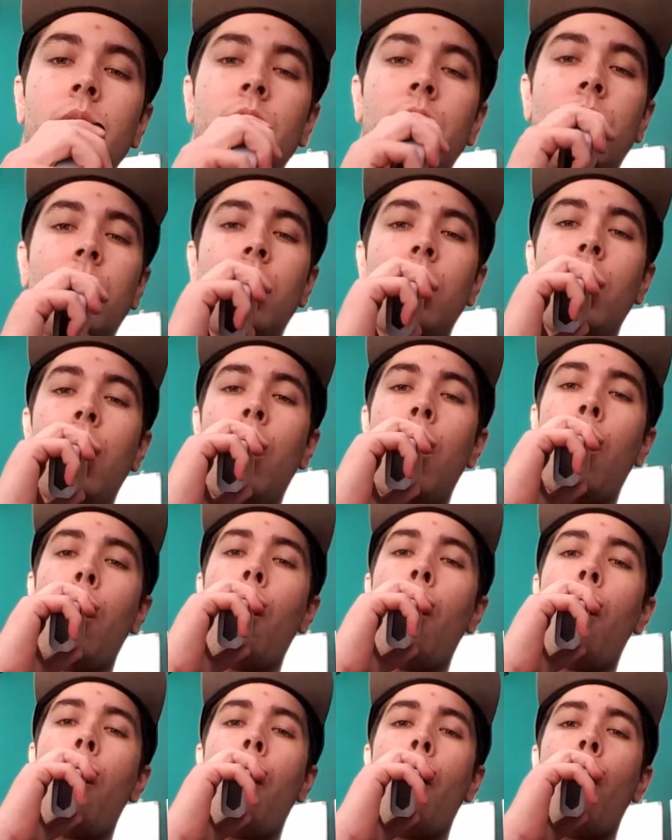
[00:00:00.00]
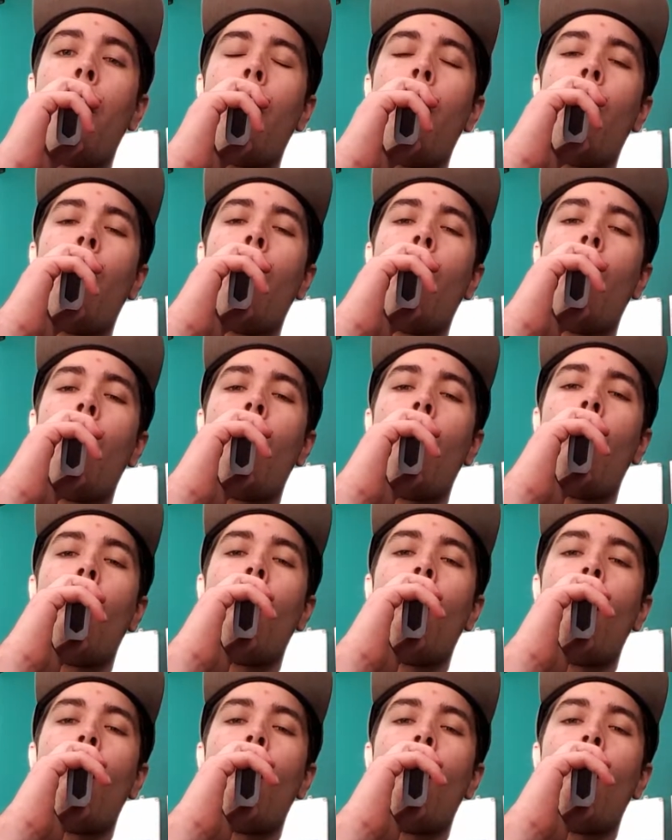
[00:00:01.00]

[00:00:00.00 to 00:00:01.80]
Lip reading: (silence)